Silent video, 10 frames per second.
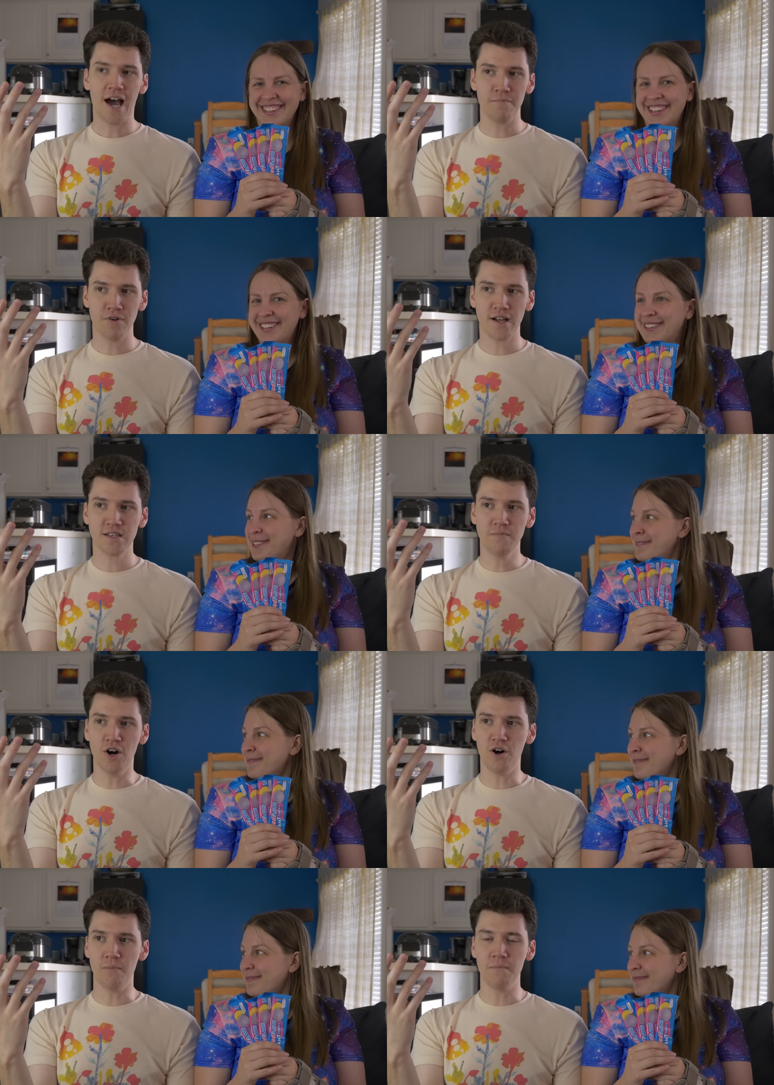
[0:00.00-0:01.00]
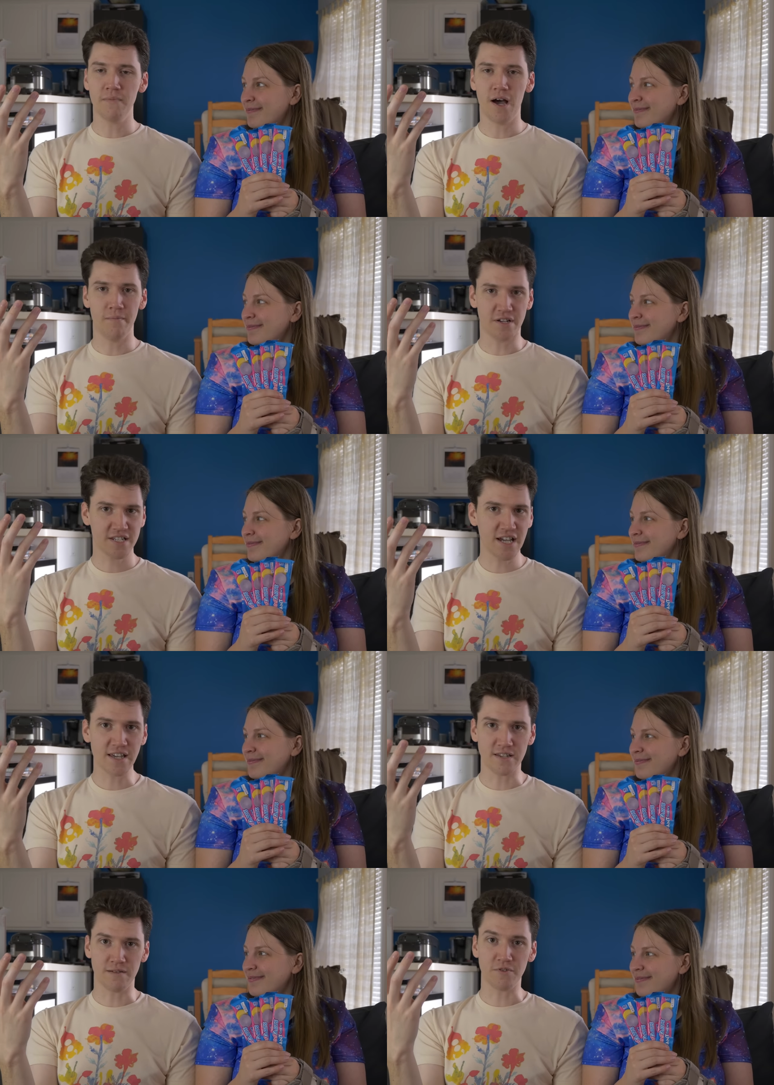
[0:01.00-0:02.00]
Speaker 1: I brought them home. I'm
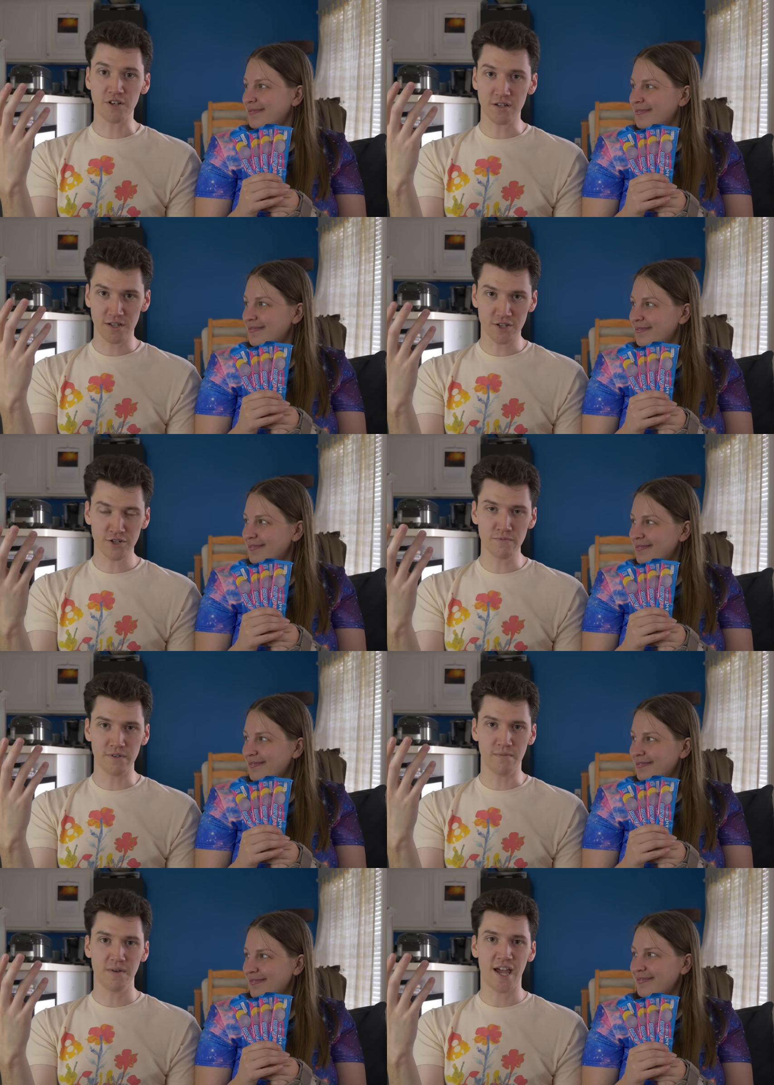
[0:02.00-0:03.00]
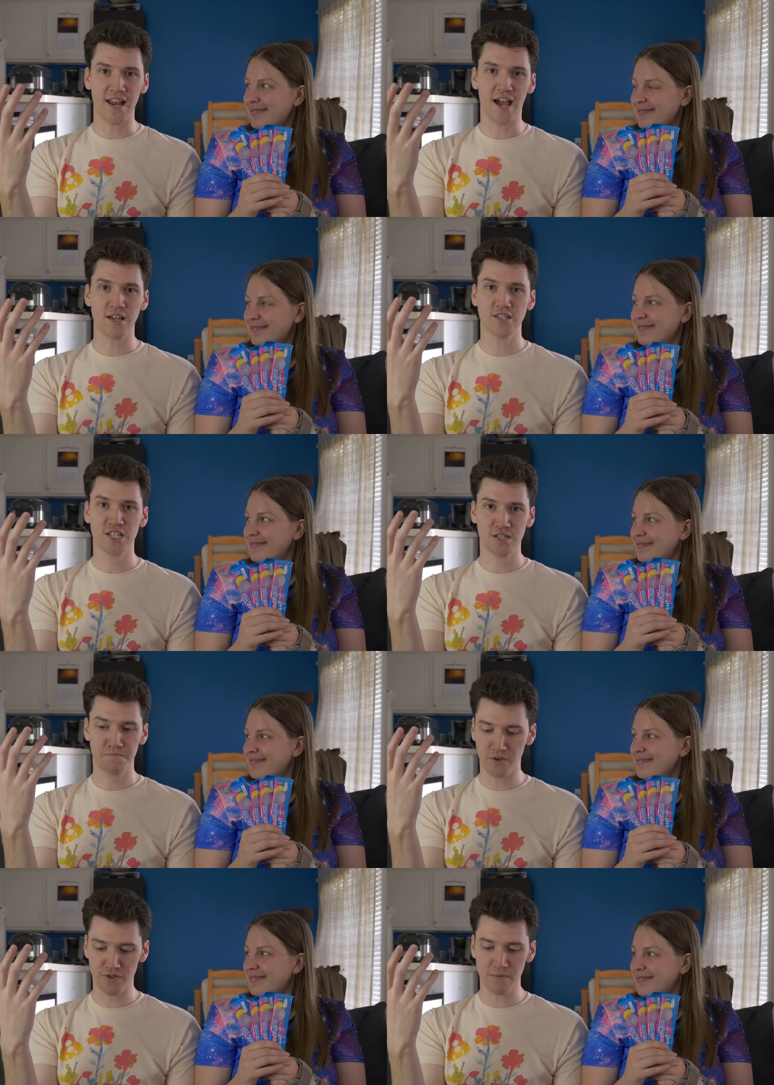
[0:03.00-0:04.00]
excited. I'm going to consume them. And I
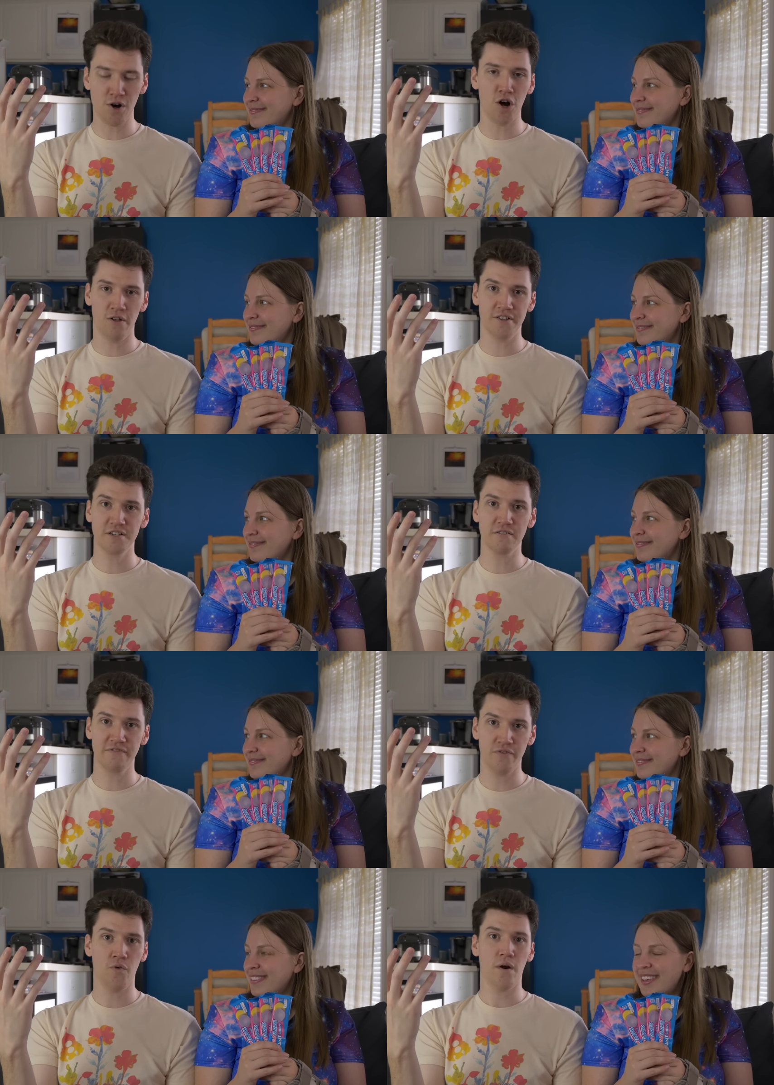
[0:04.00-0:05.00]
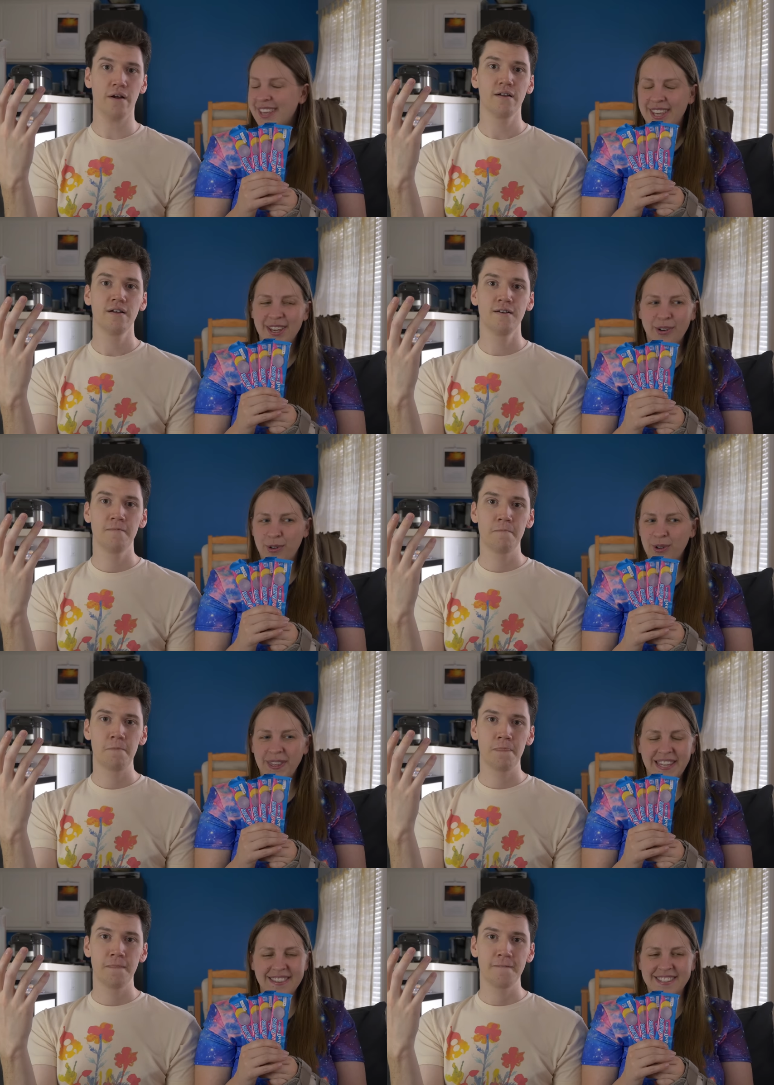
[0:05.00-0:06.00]
spilled them all onto the floor.
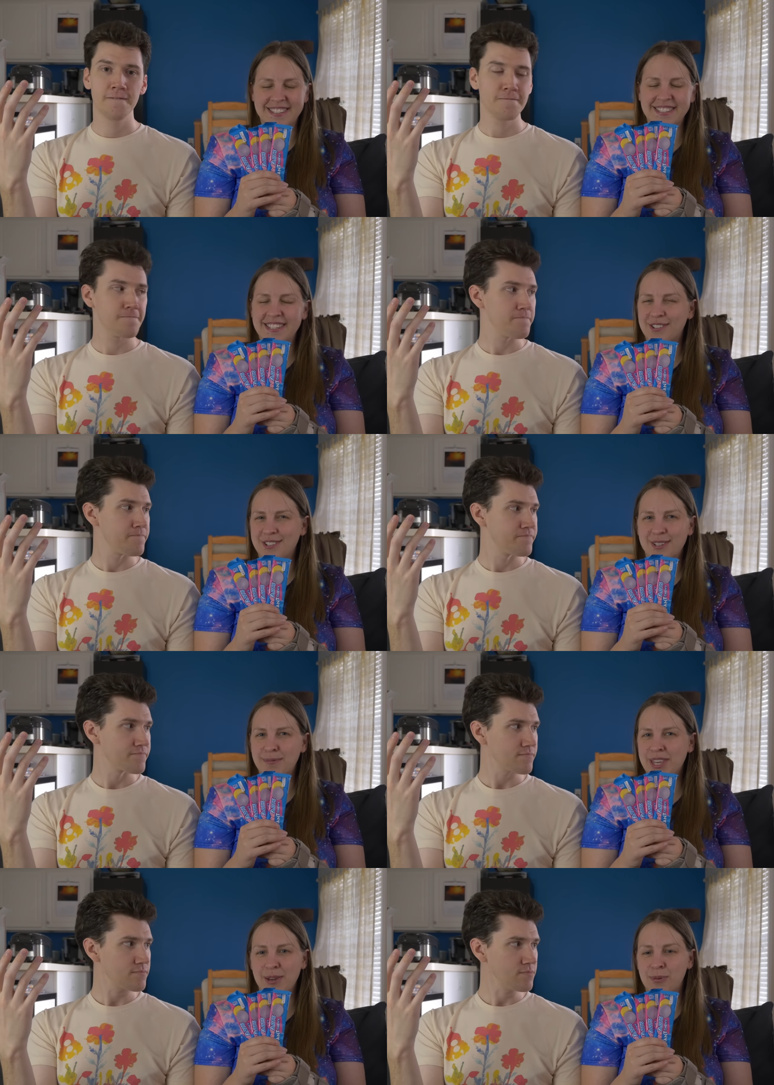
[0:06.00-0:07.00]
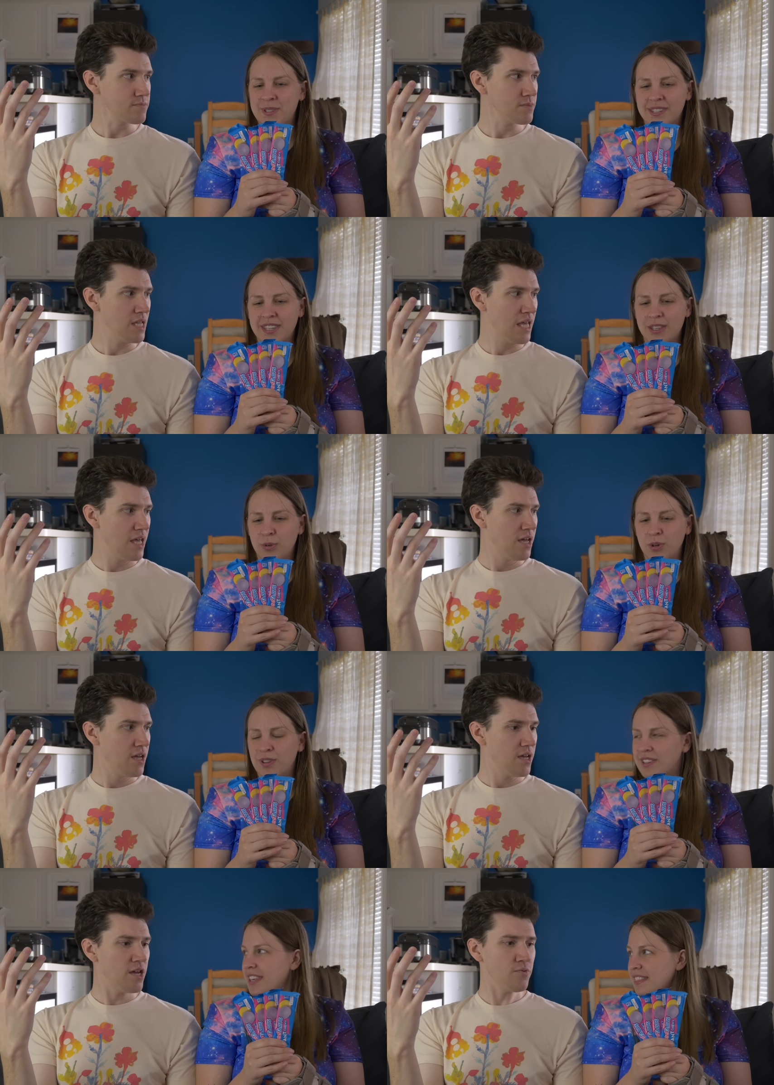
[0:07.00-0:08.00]
Speaker 2: Or like in the sink or something. It was like you
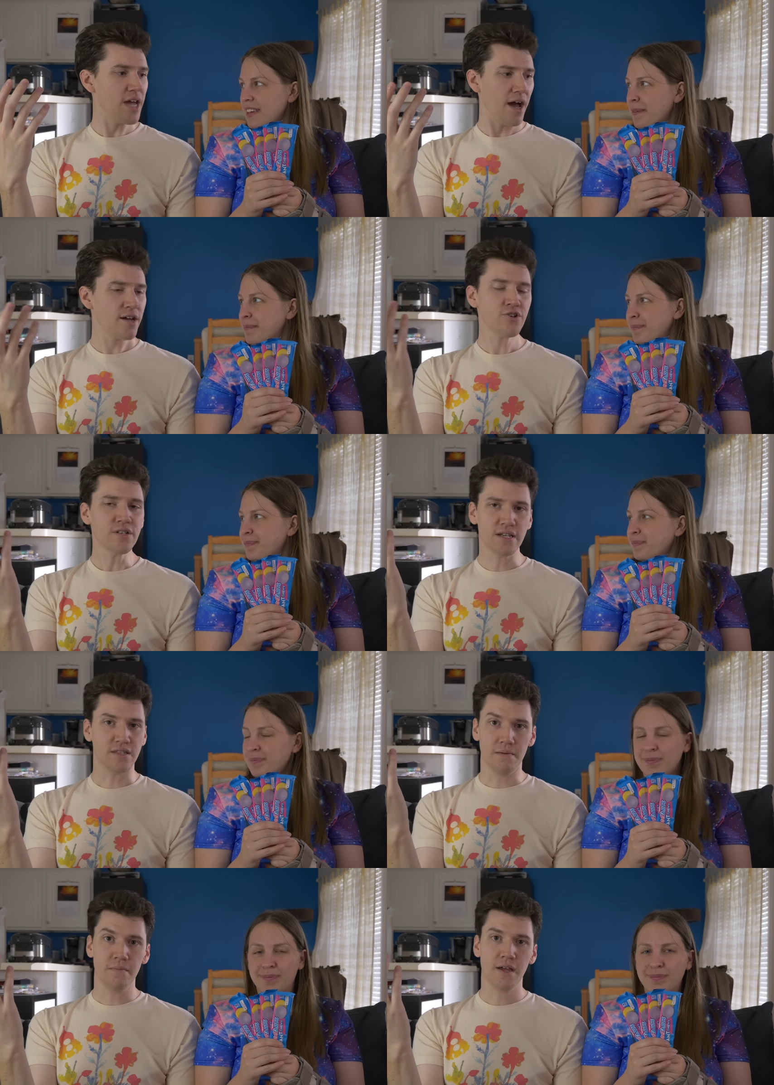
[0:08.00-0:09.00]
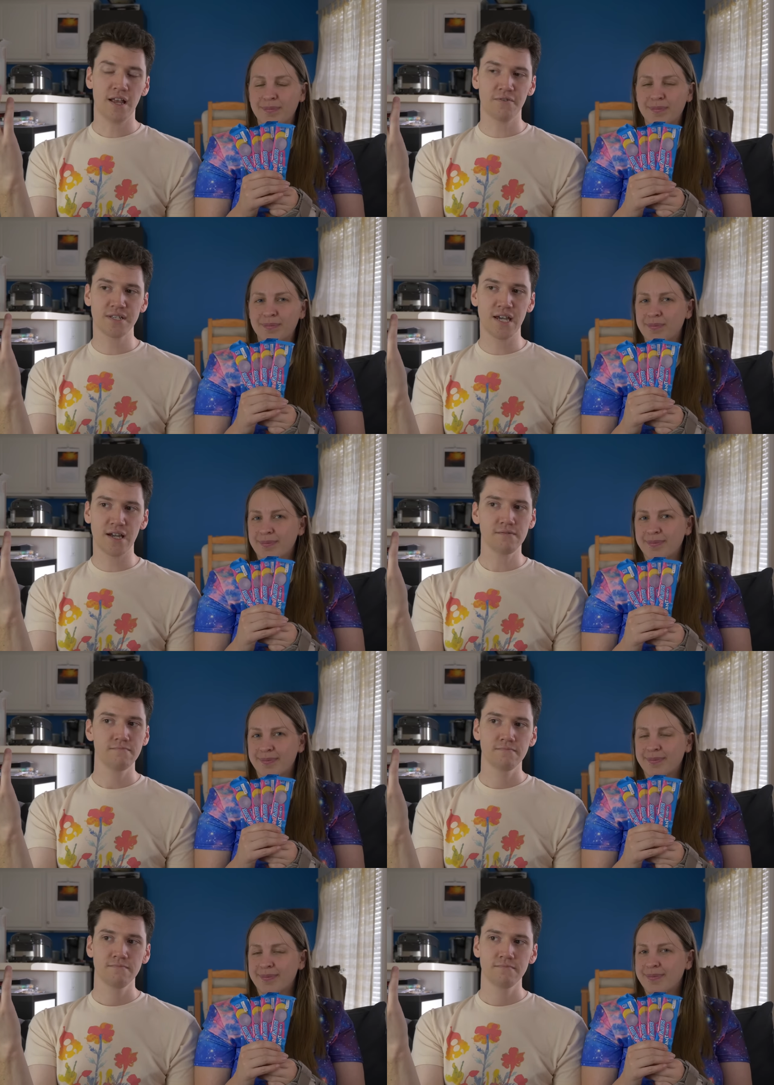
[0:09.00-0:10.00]
couldn't
Speaker 1: it, Yeah, I couldn't eat them. Mm -hmm. And I was like,
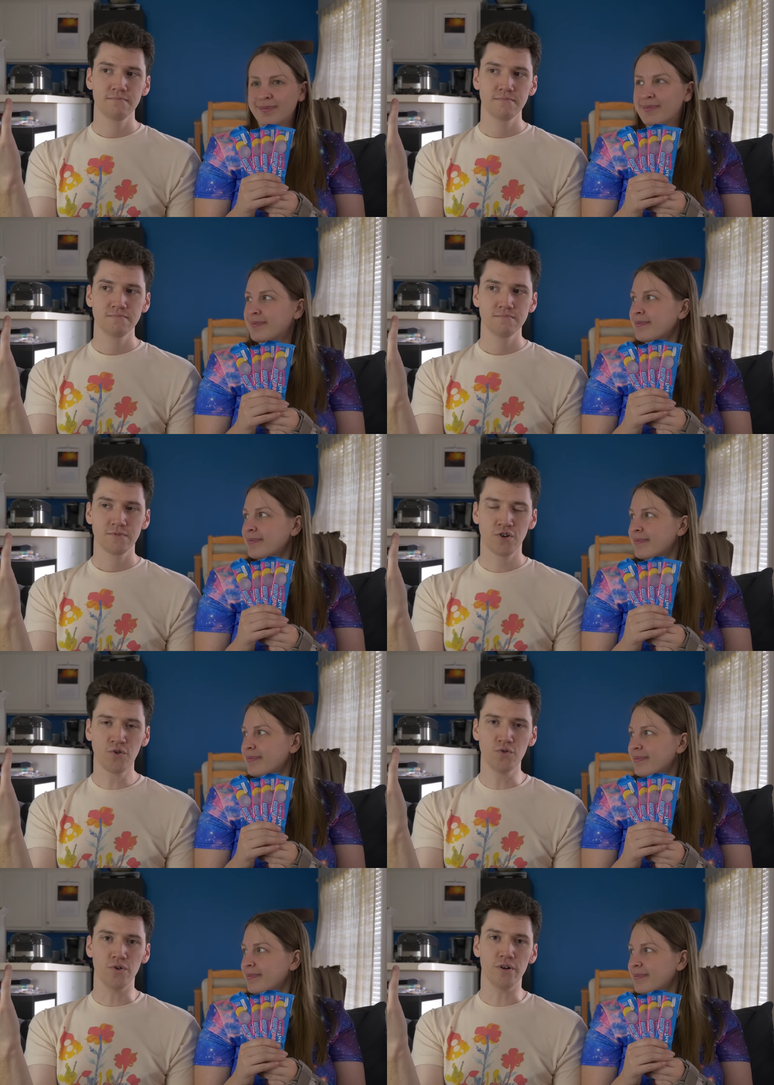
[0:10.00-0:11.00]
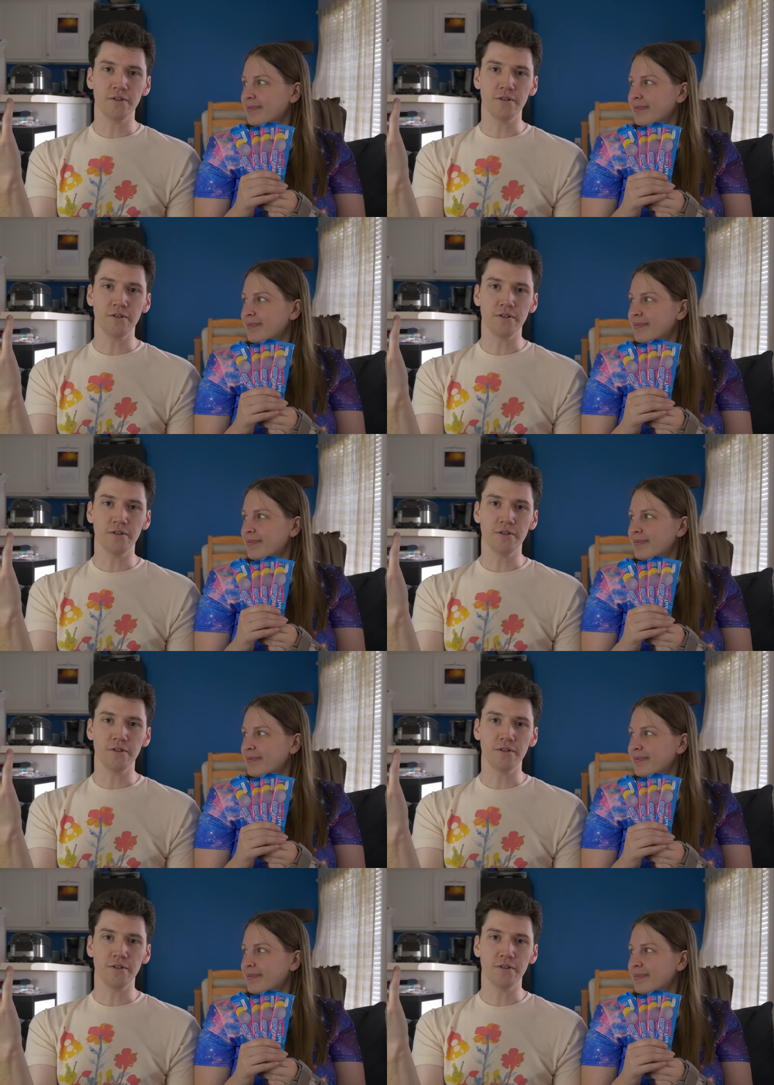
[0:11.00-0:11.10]
cool.